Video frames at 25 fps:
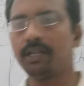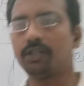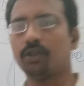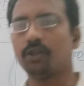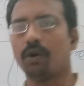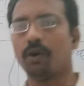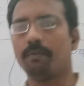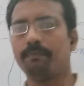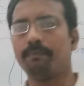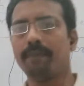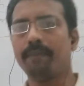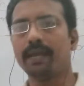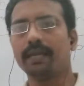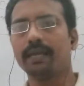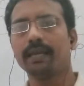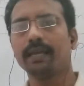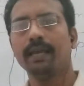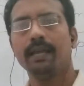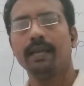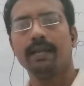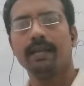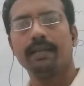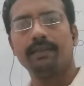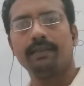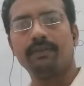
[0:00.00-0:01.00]
topic,
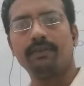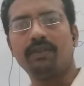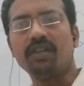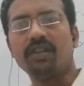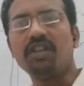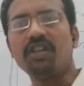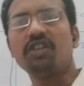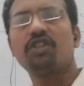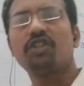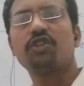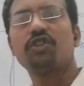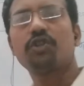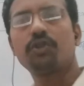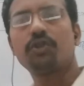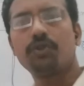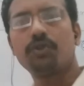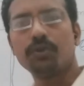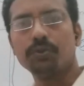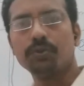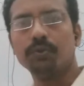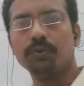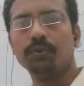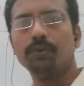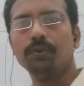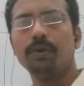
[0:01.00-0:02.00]
these
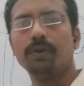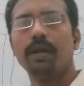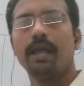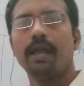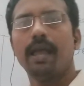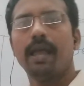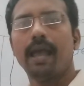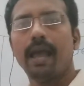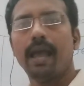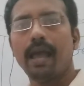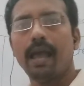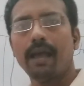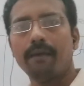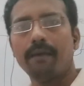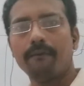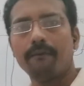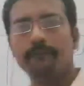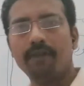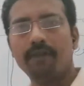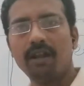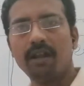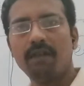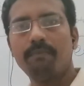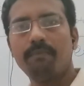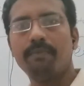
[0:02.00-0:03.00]
two
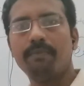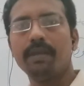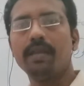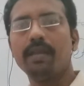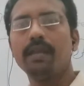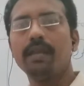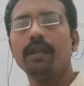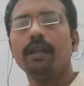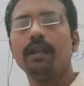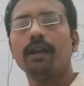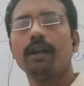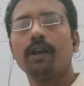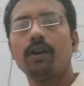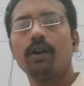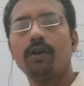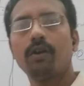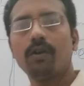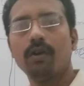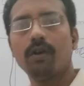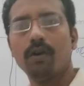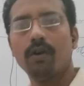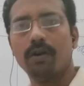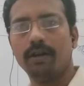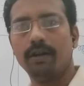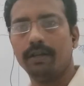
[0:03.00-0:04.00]
will be
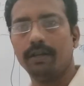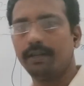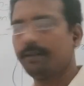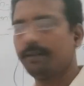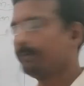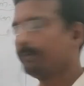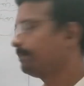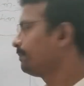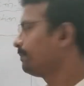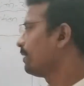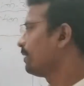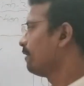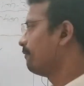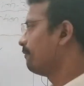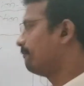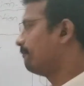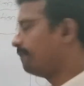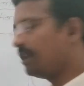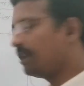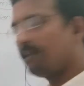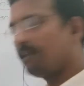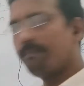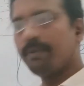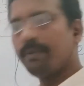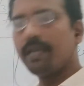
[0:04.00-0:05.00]
called,
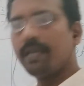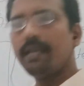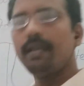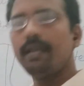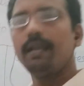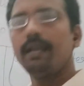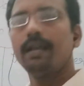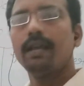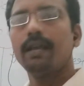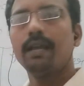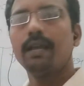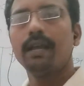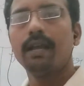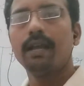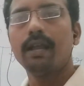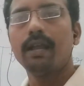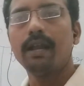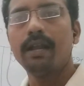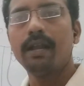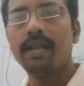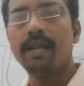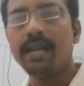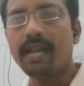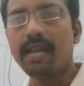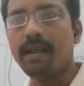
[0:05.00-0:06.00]
will be
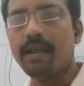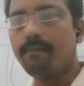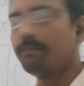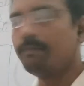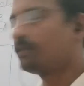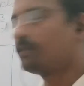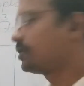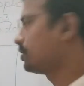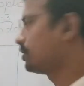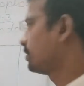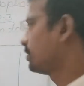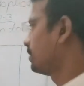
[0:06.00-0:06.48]
named.